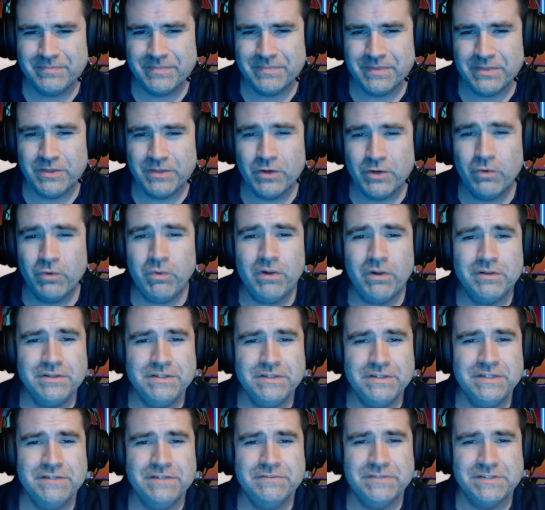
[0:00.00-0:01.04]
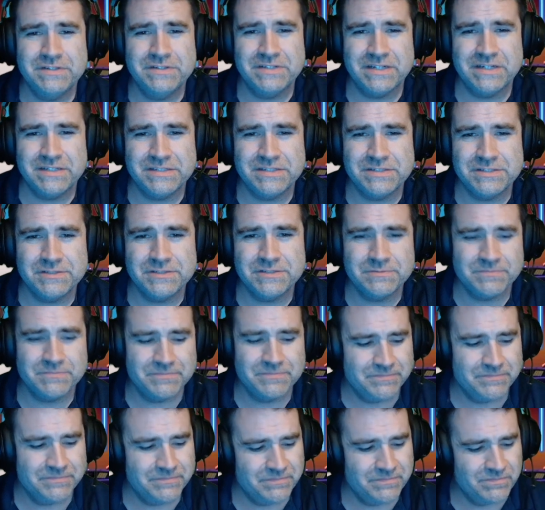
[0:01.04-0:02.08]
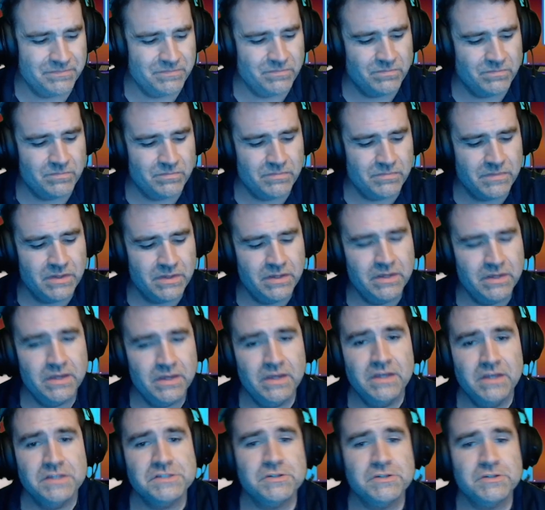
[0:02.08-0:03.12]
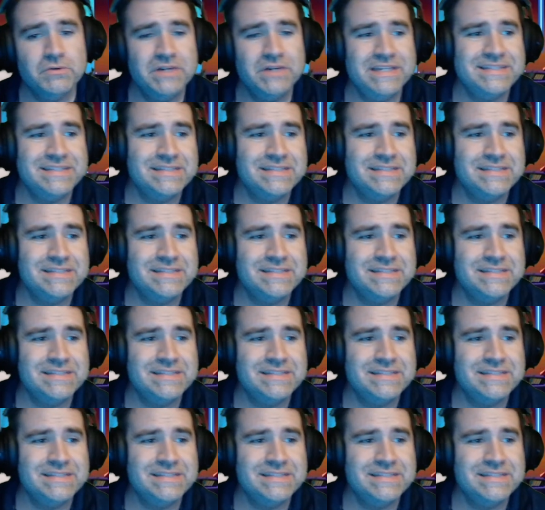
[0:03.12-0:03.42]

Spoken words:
The quality of the dice. So